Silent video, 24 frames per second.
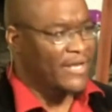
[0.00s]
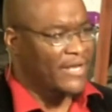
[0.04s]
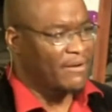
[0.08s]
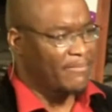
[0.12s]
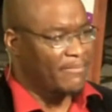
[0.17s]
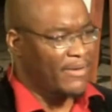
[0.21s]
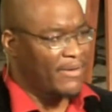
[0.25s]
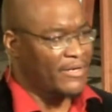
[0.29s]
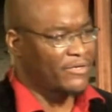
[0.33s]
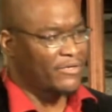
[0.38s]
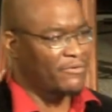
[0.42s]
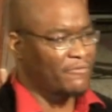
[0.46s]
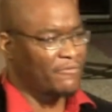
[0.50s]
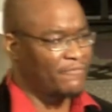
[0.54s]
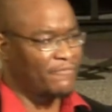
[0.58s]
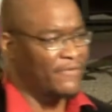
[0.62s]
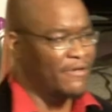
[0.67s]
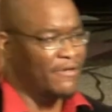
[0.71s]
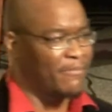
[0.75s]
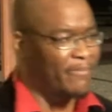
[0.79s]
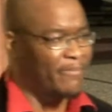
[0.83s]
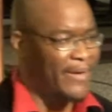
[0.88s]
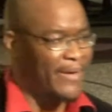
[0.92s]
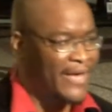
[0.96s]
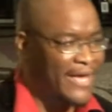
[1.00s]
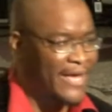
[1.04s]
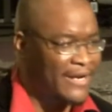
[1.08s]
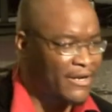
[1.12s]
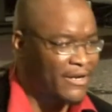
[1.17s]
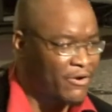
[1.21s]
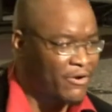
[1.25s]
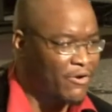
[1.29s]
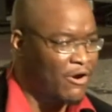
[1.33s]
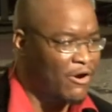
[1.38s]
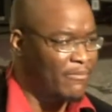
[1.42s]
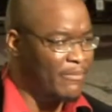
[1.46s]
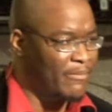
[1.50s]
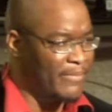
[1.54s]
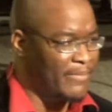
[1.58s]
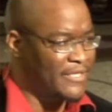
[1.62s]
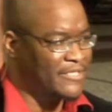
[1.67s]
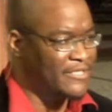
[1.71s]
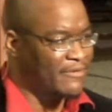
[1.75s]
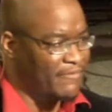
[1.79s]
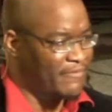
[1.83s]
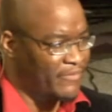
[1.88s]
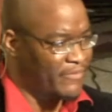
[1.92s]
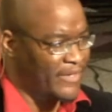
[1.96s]
to make you feel bad, go home and beat
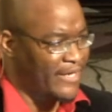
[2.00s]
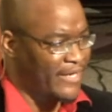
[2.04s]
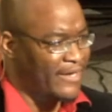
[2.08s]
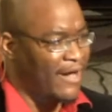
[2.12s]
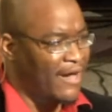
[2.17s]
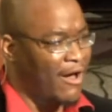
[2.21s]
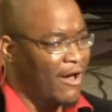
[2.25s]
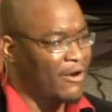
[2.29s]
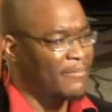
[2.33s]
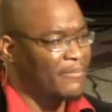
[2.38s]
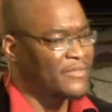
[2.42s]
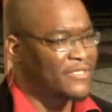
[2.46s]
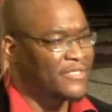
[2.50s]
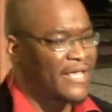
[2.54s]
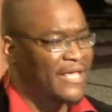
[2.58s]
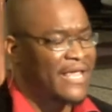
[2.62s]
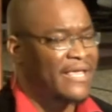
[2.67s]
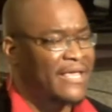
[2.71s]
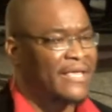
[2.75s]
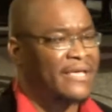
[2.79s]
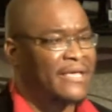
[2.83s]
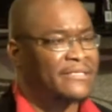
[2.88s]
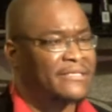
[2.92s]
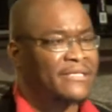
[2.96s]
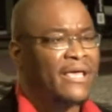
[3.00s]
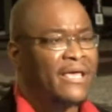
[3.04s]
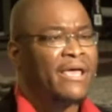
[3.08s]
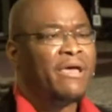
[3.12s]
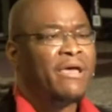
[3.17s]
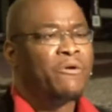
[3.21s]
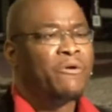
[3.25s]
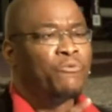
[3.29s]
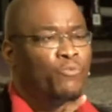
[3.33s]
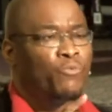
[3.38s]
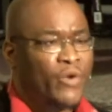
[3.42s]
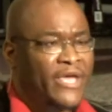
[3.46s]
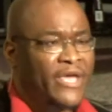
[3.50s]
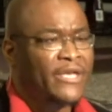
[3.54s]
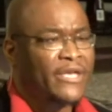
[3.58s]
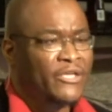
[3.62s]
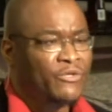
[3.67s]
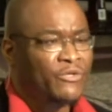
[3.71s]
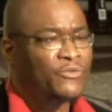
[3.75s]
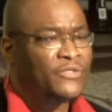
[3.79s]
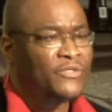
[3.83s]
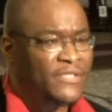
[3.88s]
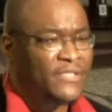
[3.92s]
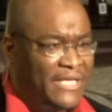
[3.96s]
yourself over the head. All I'm saying is, when
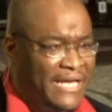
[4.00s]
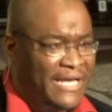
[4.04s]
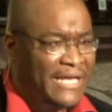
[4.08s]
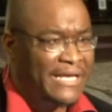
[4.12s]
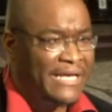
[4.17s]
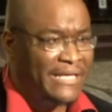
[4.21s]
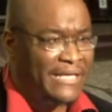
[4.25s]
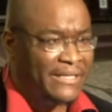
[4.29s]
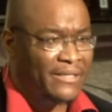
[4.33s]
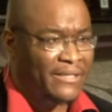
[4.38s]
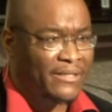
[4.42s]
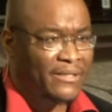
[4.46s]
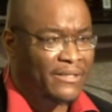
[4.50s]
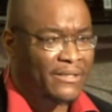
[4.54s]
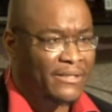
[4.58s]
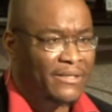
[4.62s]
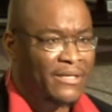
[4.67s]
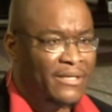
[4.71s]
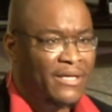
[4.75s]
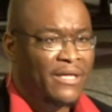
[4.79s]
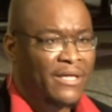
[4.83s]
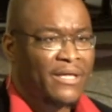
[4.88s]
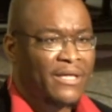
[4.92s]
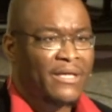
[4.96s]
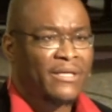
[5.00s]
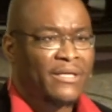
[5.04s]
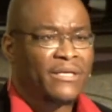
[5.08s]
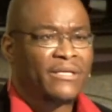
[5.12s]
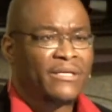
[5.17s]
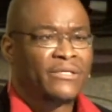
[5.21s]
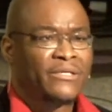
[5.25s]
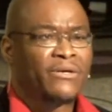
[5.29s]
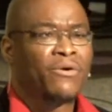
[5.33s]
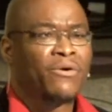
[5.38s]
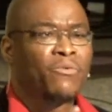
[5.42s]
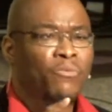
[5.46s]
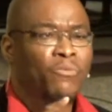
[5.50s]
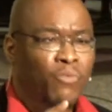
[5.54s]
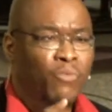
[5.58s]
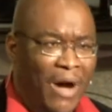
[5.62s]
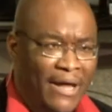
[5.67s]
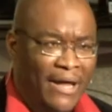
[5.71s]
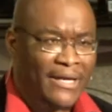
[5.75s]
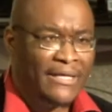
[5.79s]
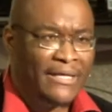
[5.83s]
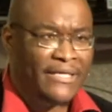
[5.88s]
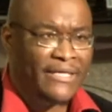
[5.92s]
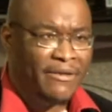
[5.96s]
you sin, don't
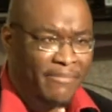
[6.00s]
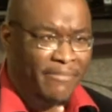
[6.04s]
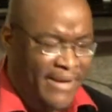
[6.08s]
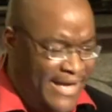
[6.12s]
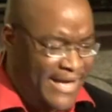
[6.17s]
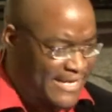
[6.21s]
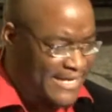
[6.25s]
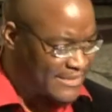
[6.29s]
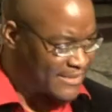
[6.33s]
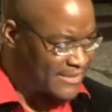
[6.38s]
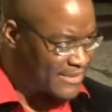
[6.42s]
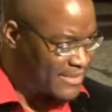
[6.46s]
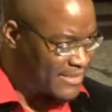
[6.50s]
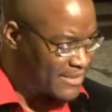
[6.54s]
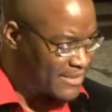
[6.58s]
waddle in your mess.